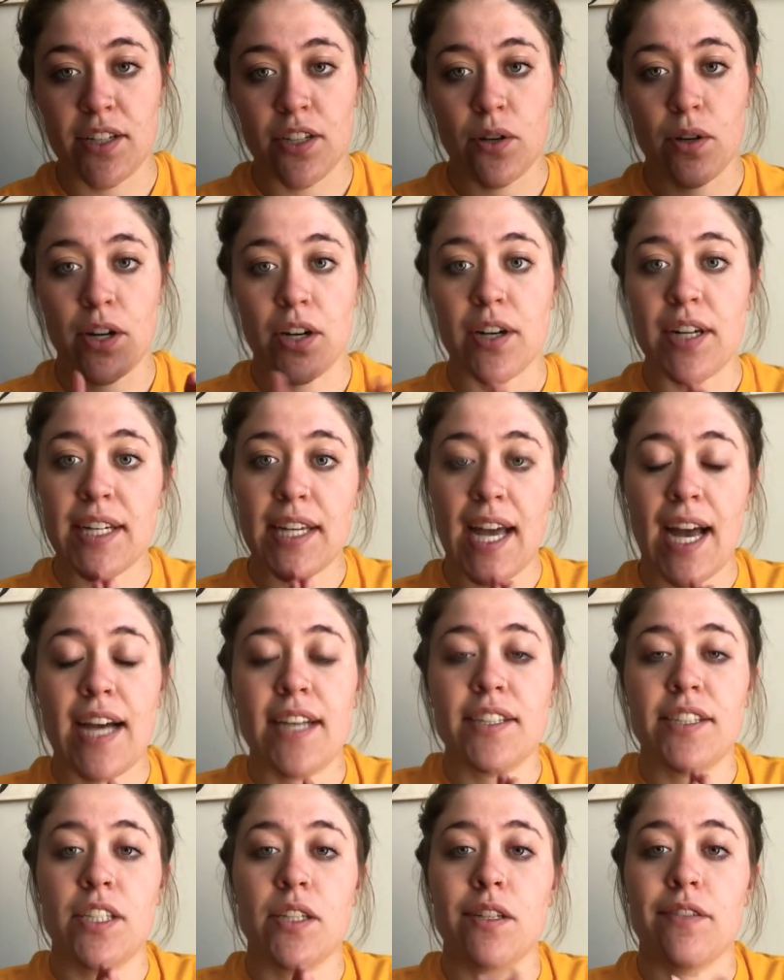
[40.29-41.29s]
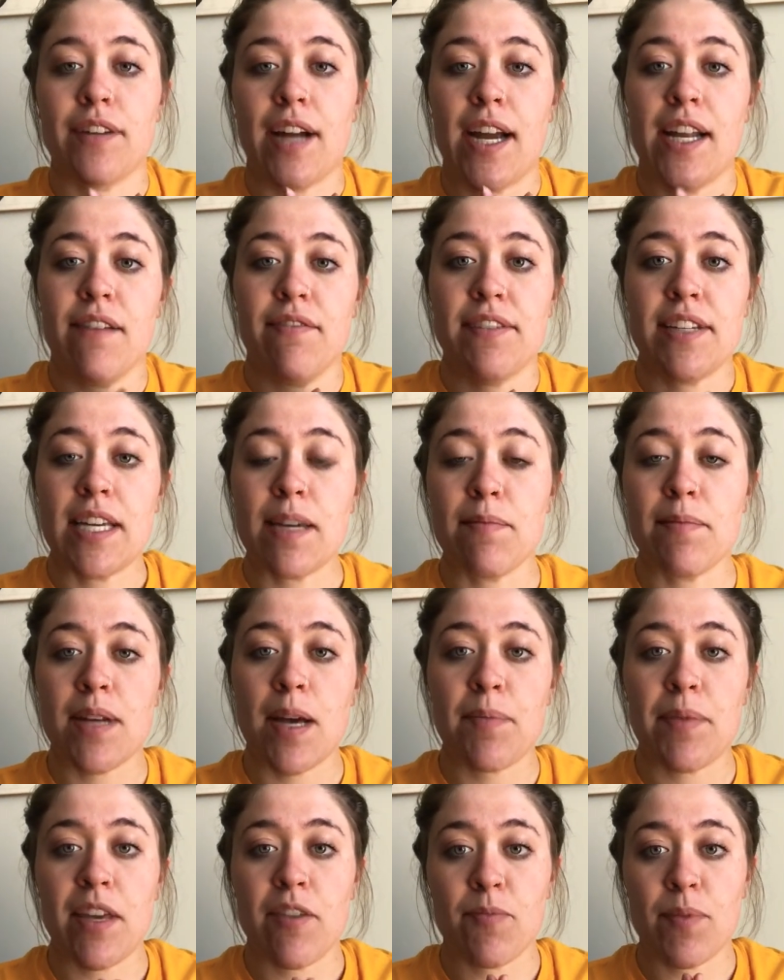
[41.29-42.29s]
So her and Cassio have kind of teamed
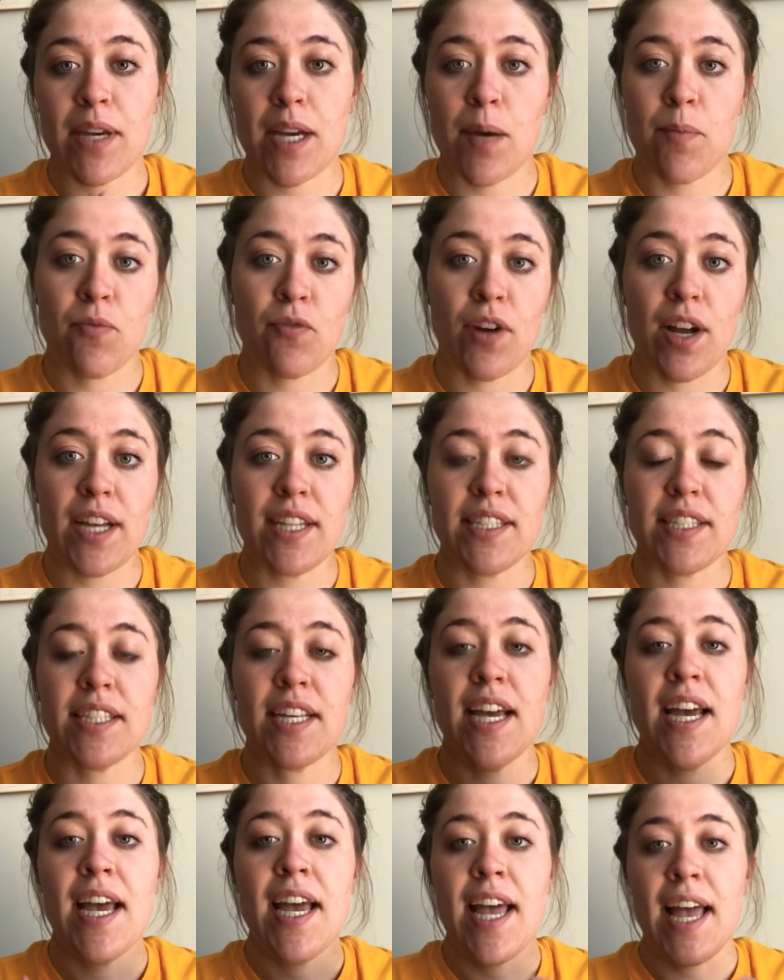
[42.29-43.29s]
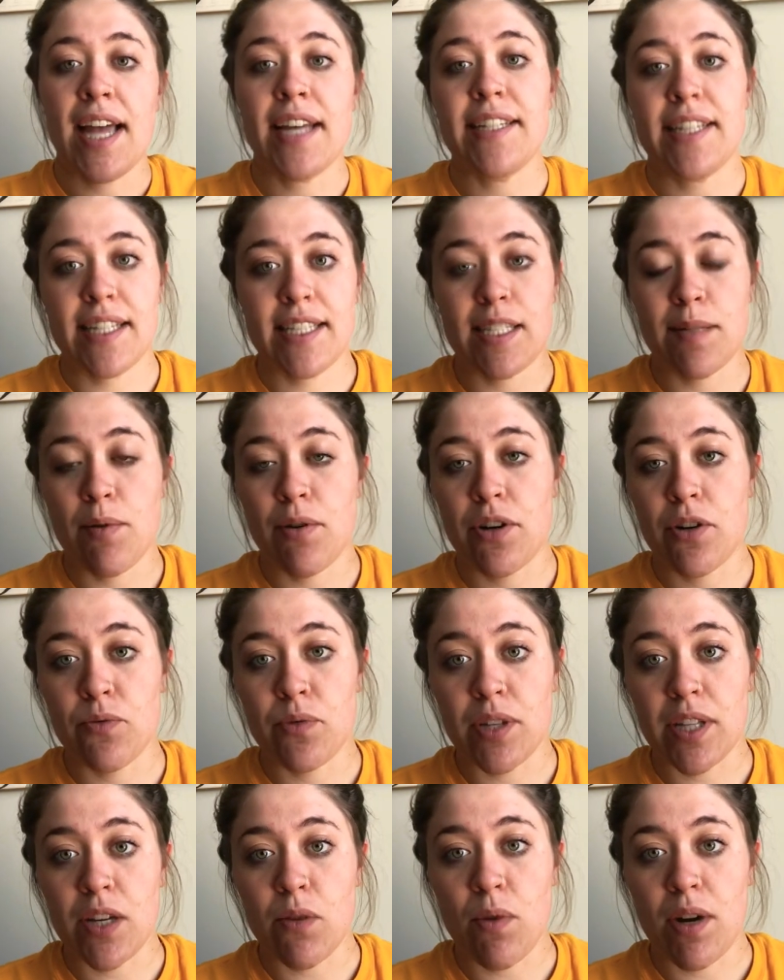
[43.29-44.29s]
up, they've become friends, and Desdemona
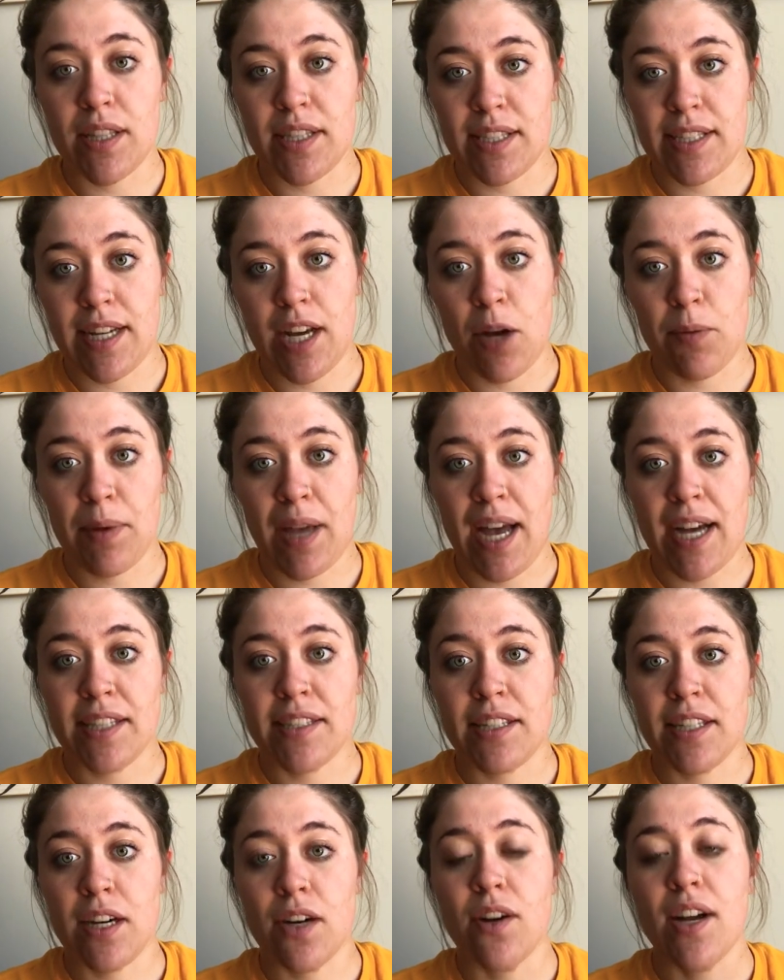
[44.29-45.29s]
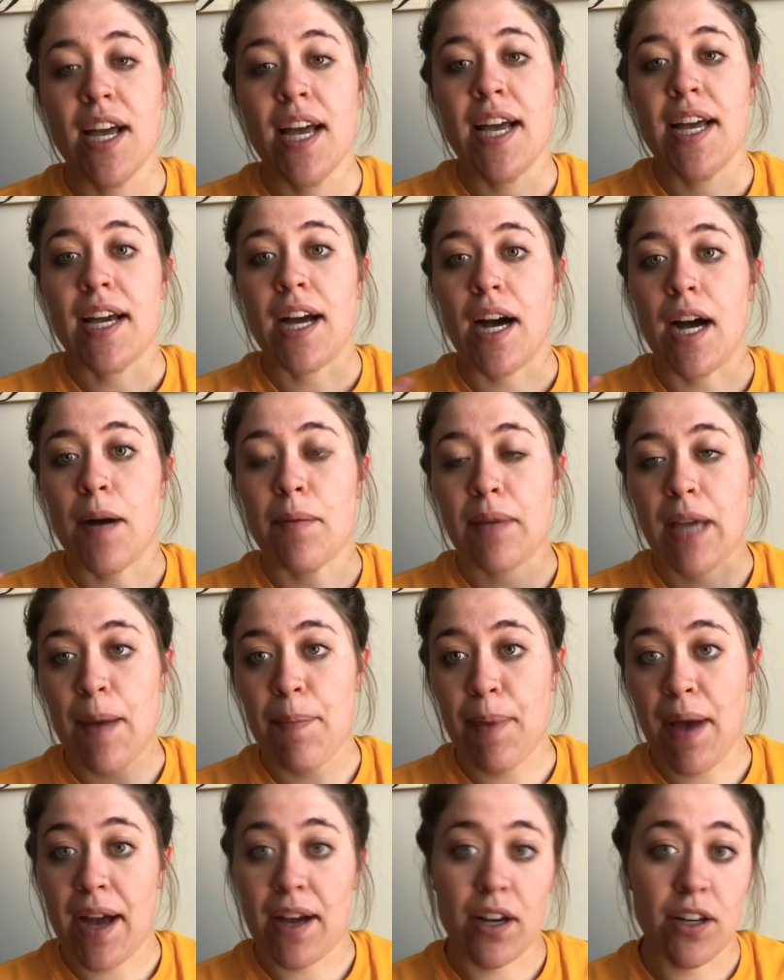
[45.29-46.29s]
really wants to help Cassio get
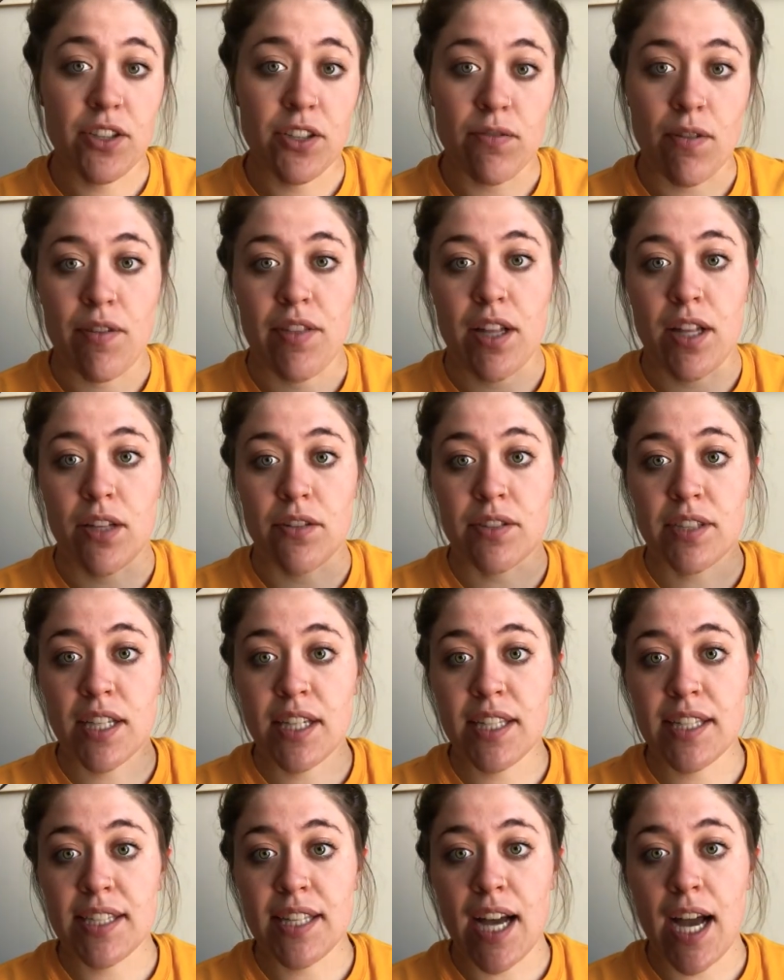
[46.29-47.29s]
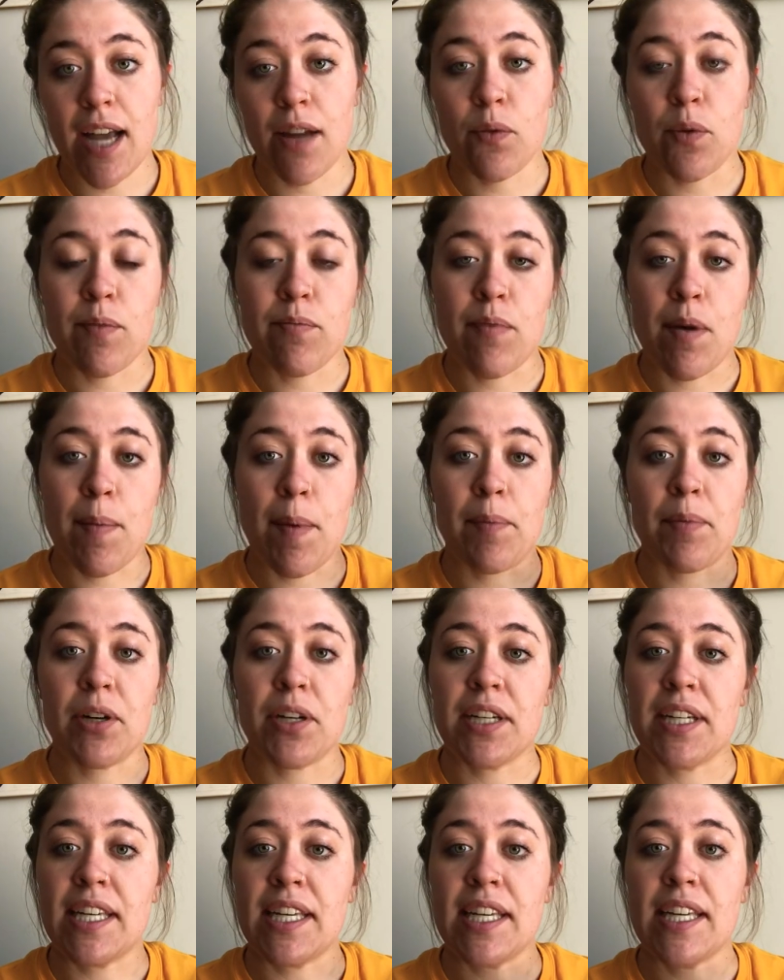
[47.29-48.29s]
back onto Othello's good side. Remember,
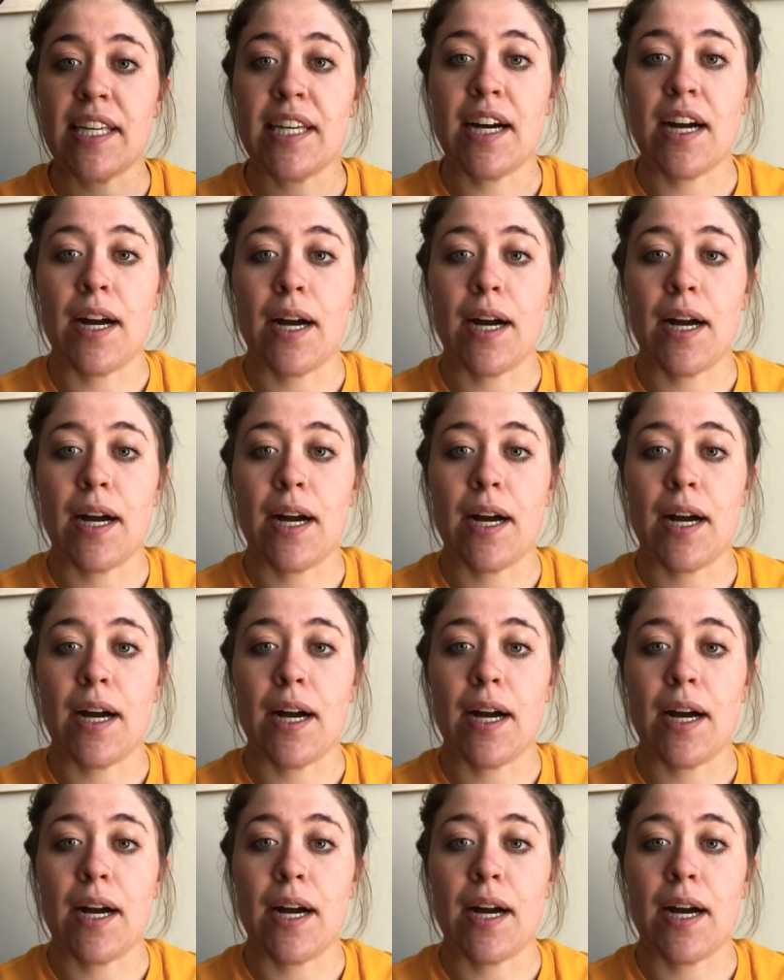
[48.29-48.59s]
he